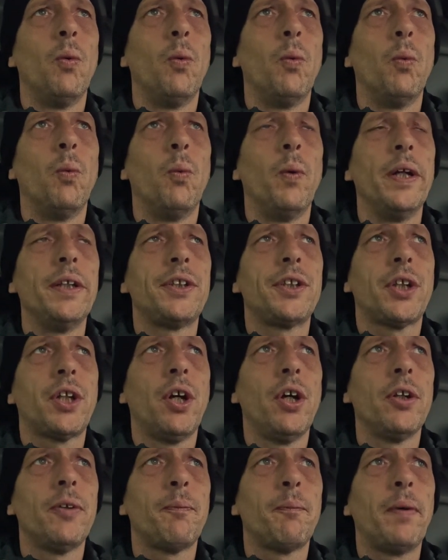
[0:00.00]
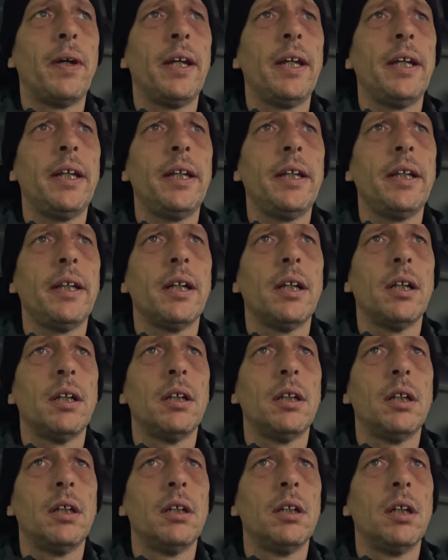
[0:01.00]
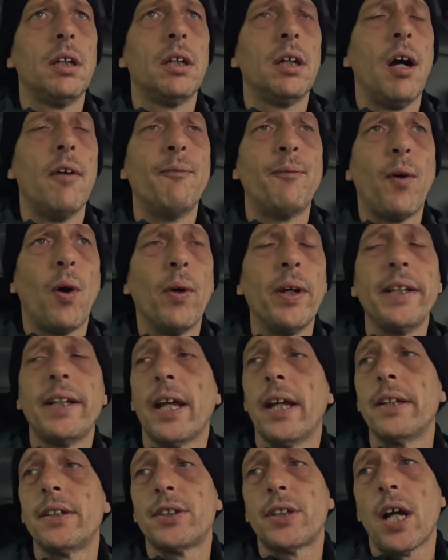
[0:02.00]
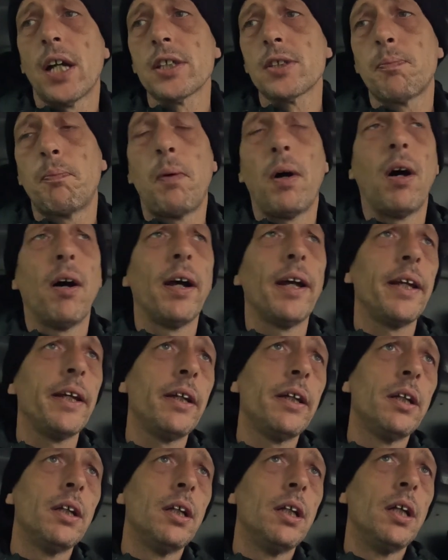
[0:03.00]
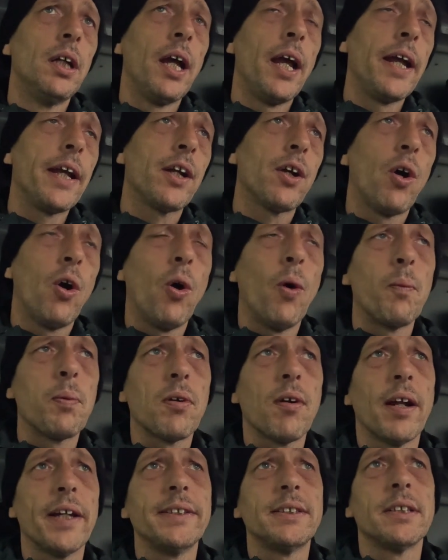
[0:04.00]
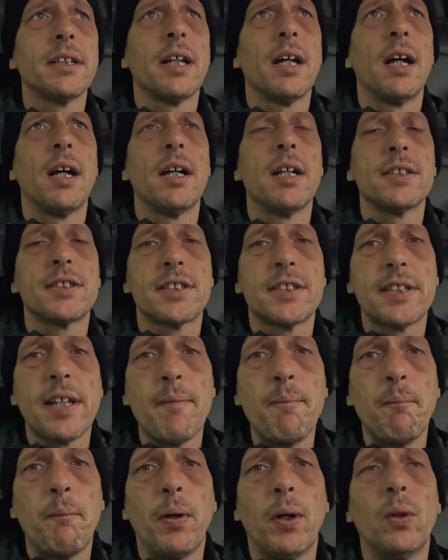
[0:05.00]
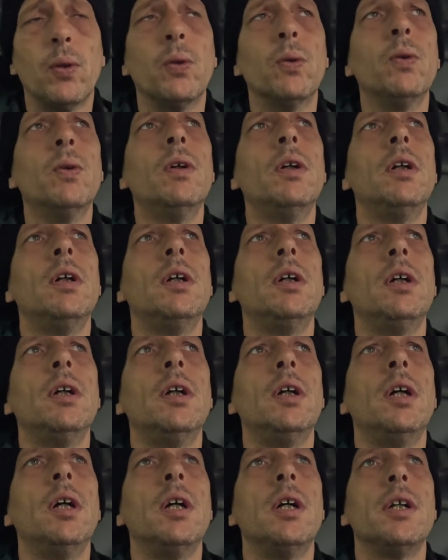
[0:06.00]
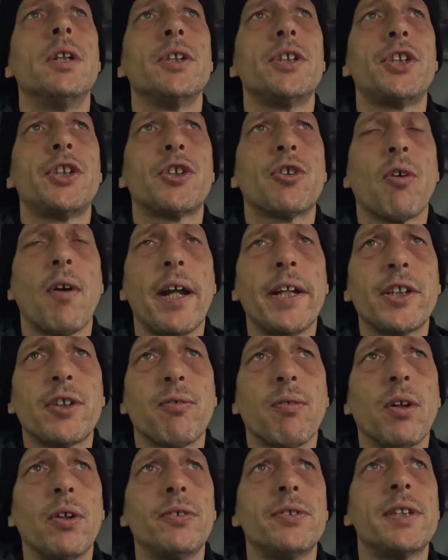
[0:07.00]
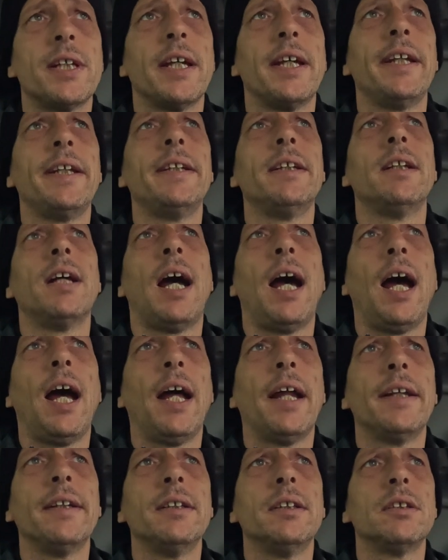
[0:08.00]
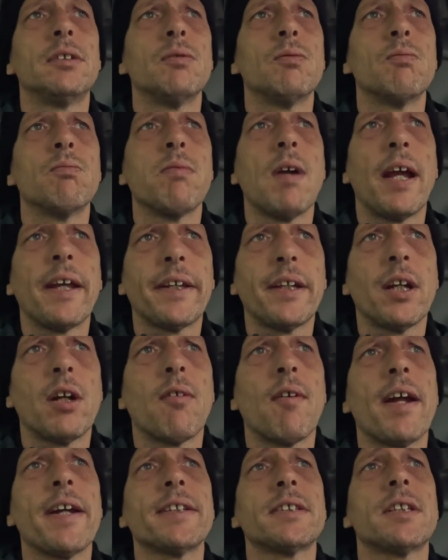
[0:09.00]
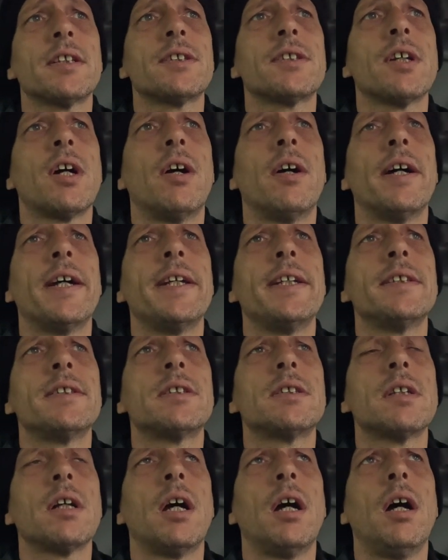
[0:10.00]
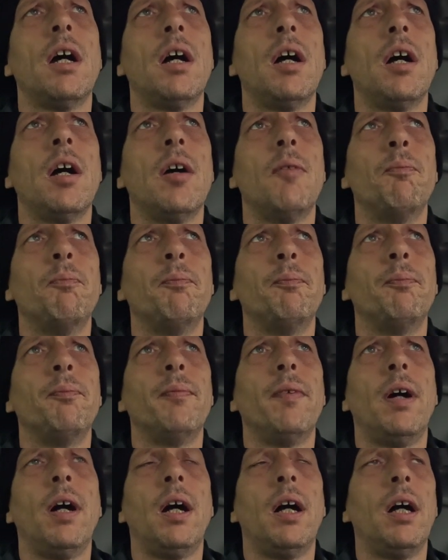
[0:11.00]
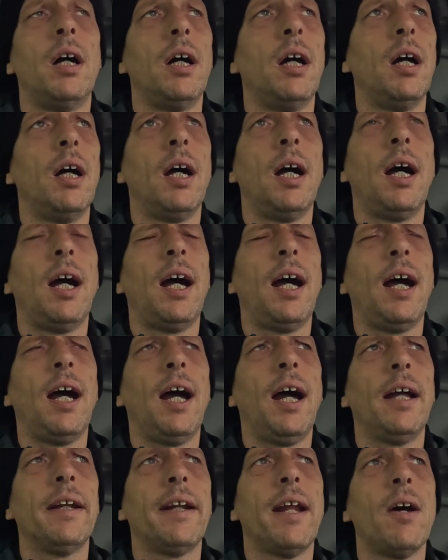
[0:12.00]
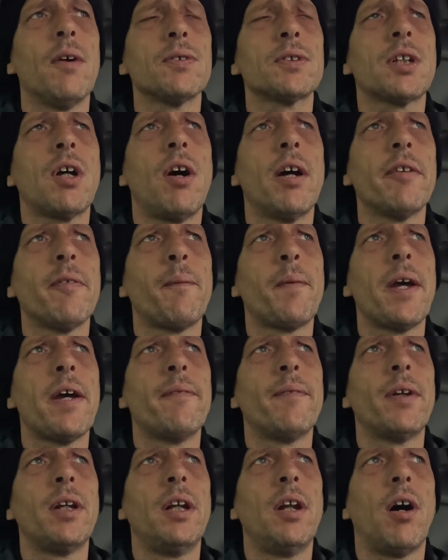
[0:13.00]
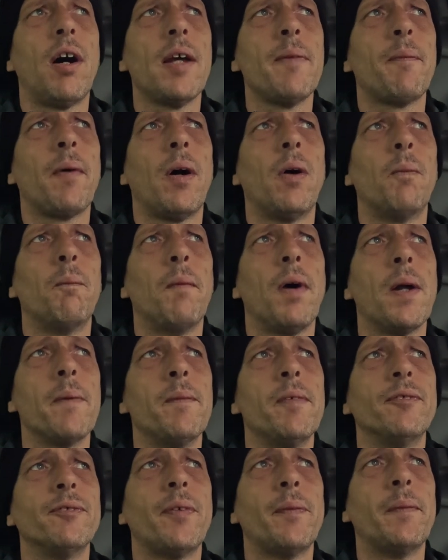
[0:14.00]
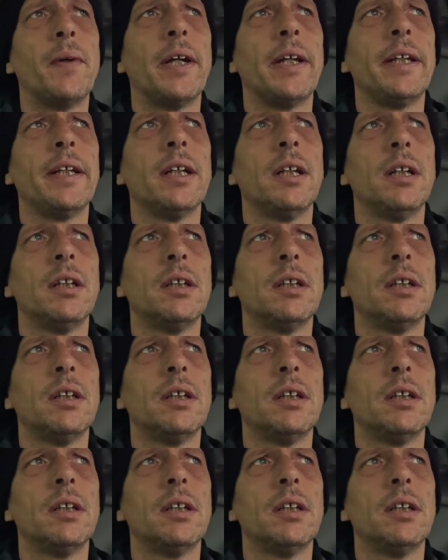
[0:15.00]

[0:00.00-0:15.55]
which could be avoided just by incorporating a simple stretch routine and regular exercise. And that was kind of a bit of a light bulb moment for me,